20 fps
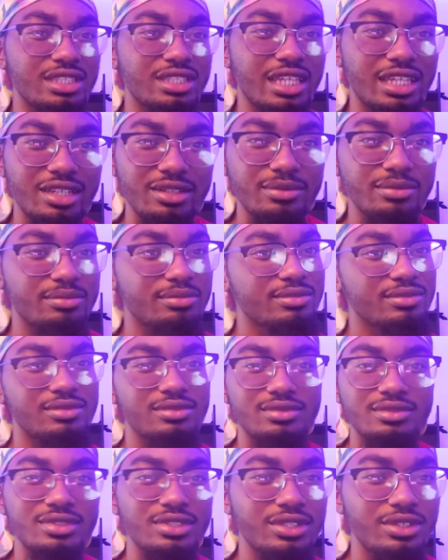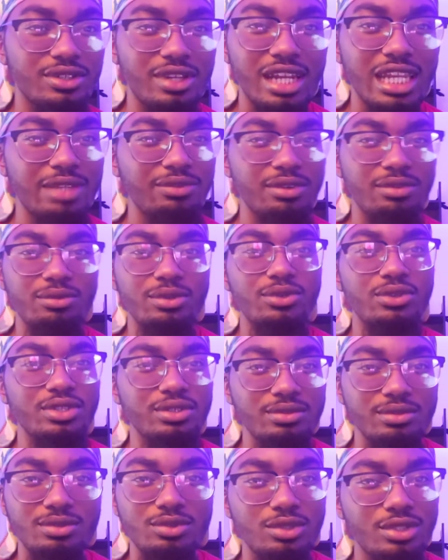take them? You're not even
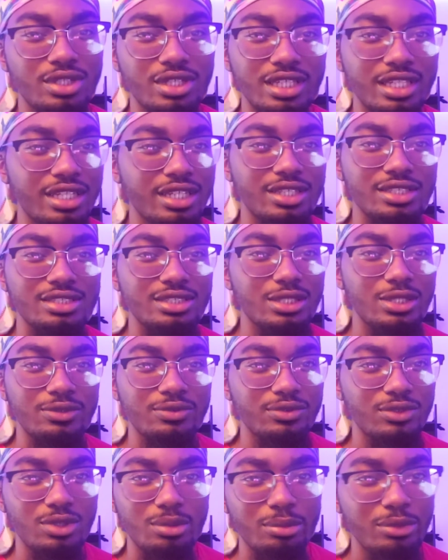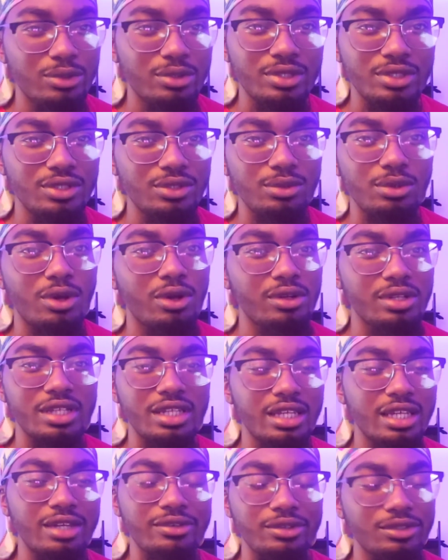really cleaning yourself no more than you
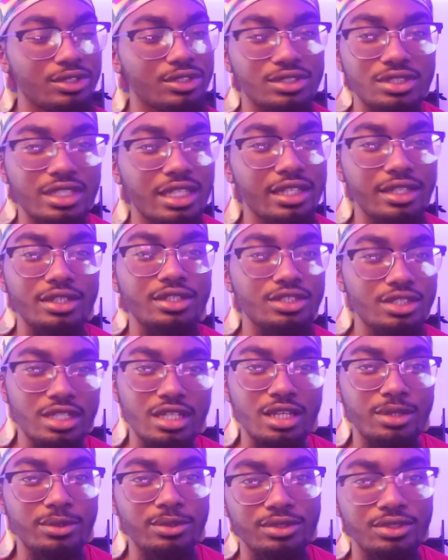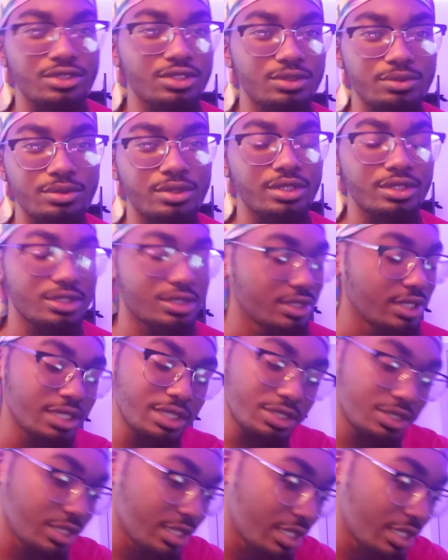already have. You just taking a shower. You just want to just take a